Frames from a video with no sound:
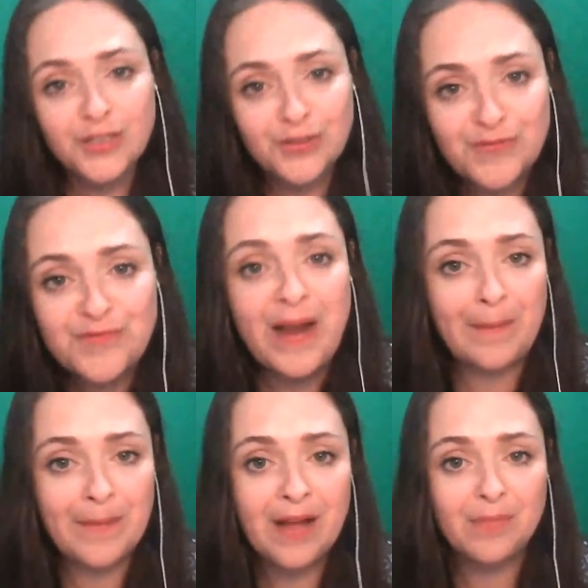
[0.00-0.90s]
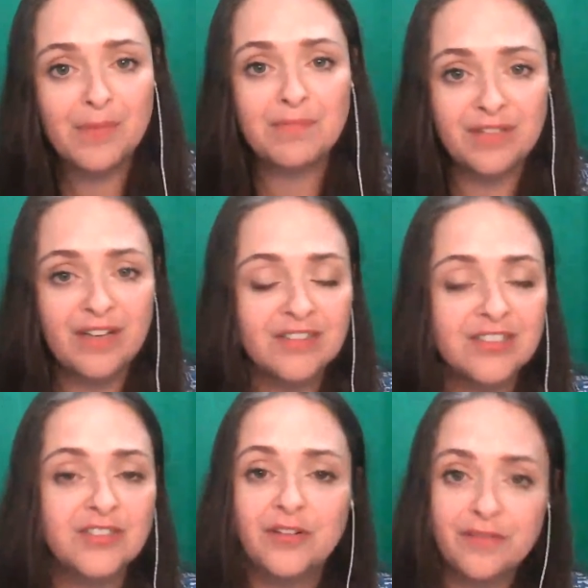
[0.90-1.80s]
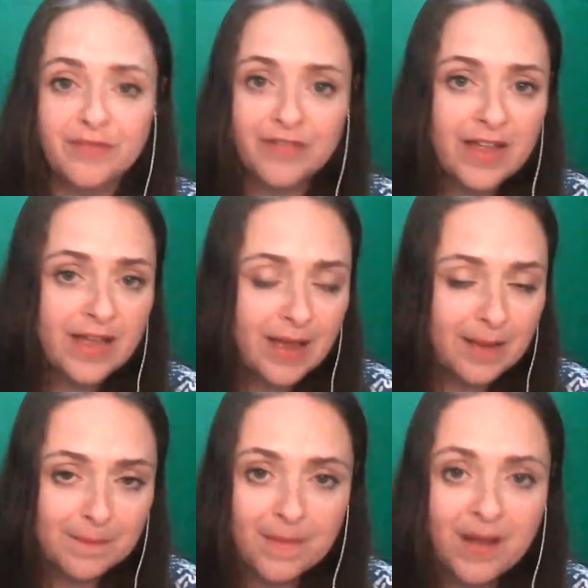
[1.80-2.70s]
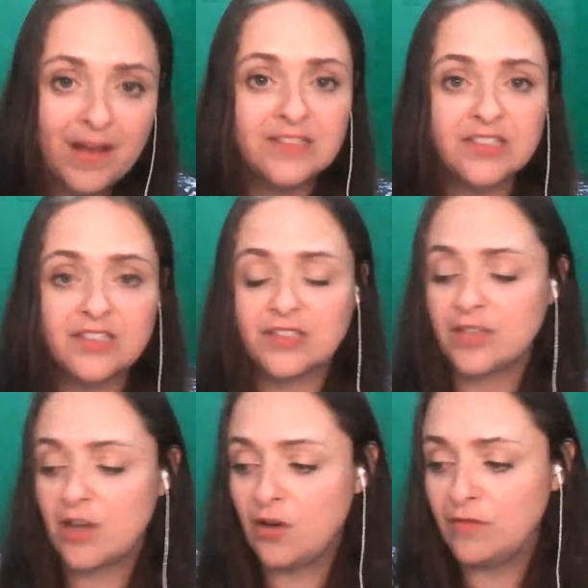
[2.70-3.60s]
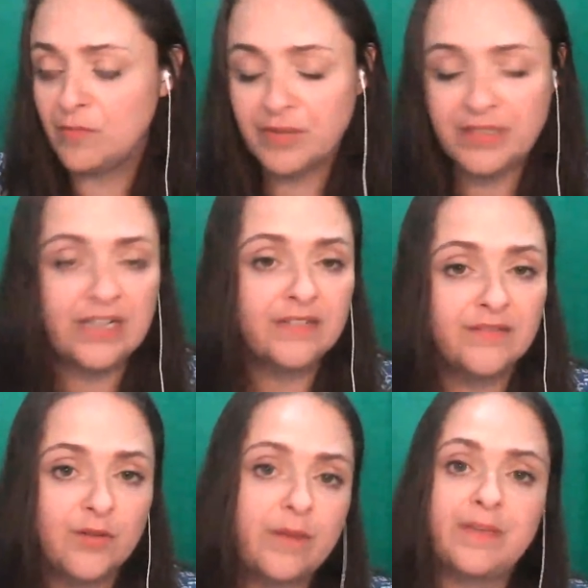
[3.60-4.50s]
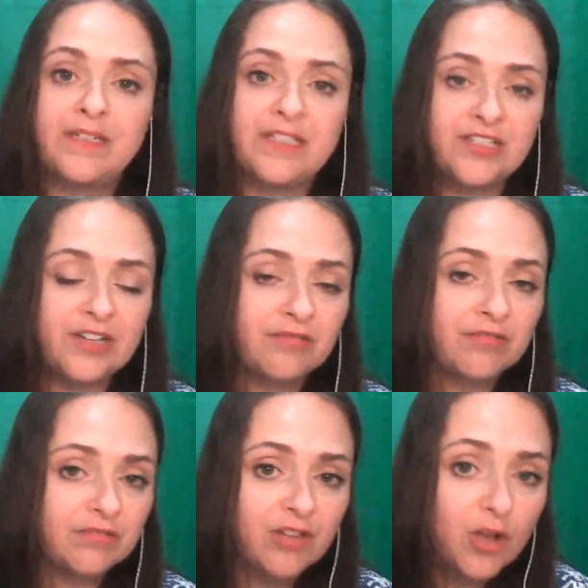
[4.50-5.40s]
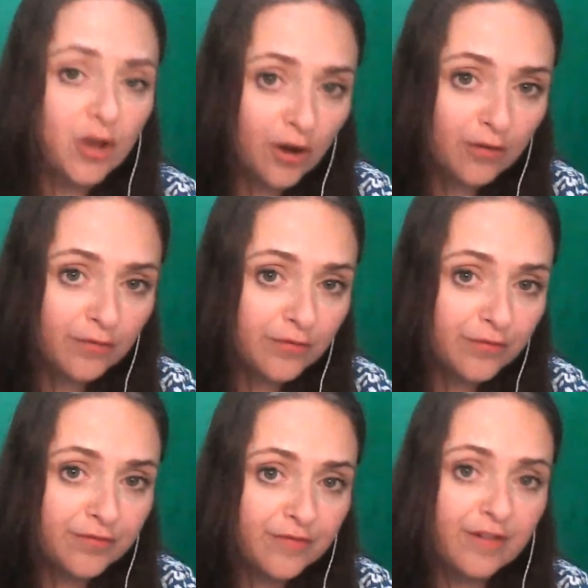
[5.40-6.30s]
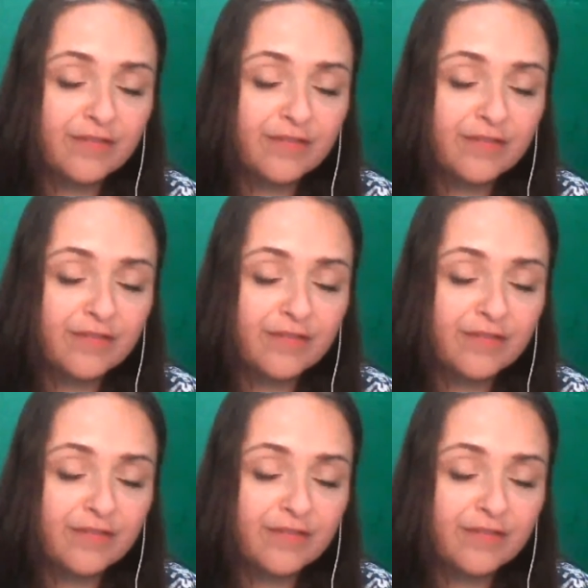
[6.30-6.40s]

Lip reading: to ramp up production of masks, of protective equipment in general, of